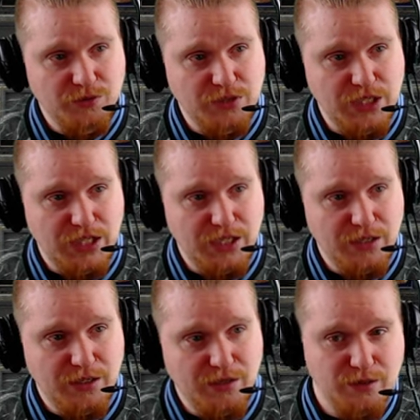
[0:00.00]

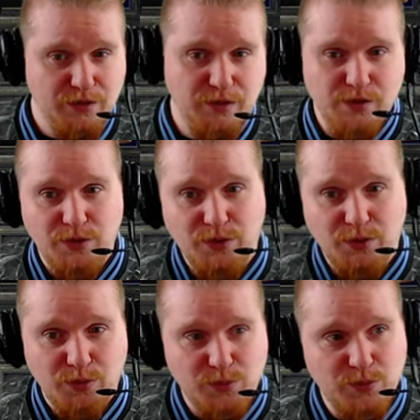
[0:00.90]
Tan
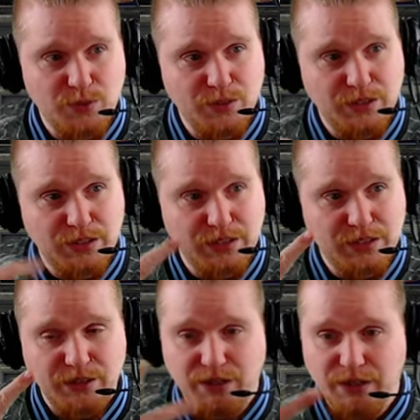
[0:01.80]
Do
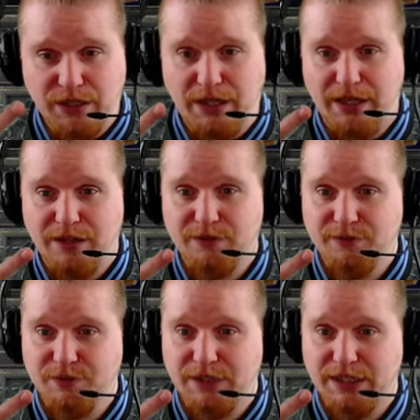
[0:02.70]
Laga.
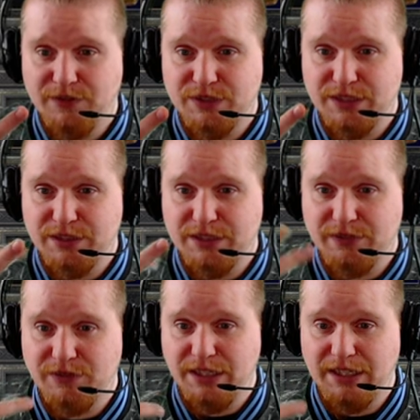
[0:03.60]
Five, six,
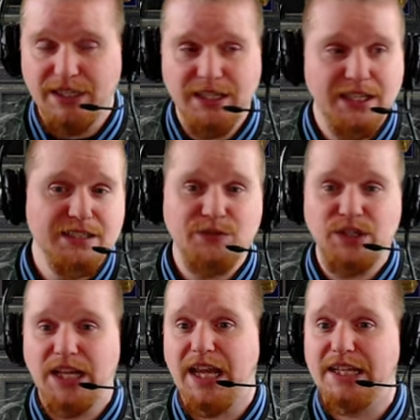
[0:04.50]
seven, eight. It's a
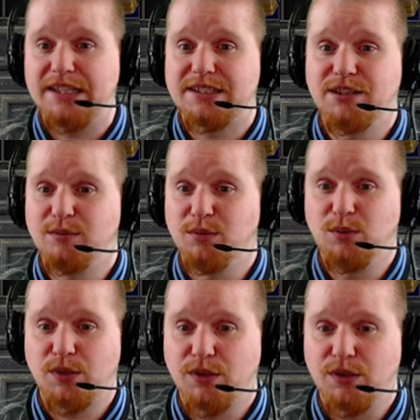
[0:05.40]
freaking
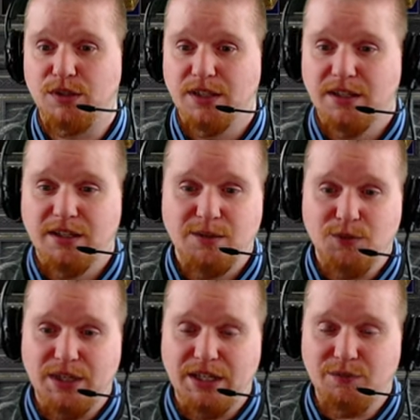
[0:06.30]
eight-syllable word.
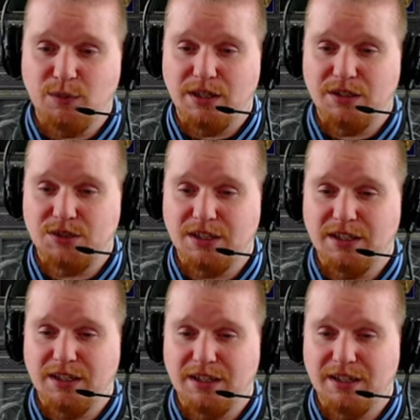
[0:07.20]
Well, thank you for
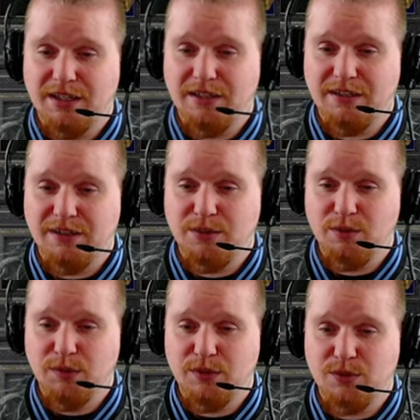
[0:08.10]
watching, and I uh,
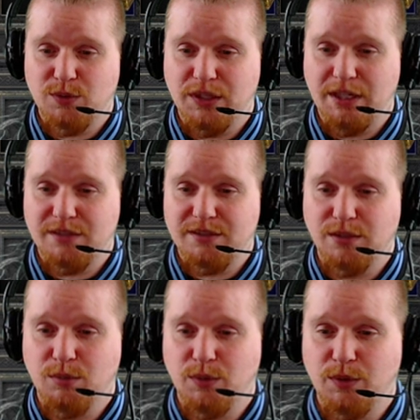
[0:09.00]
hope you enjoy
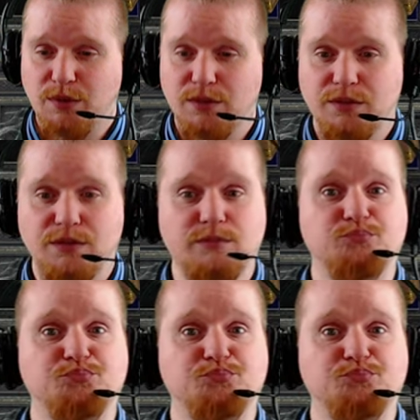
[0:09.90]
eight-syllable words.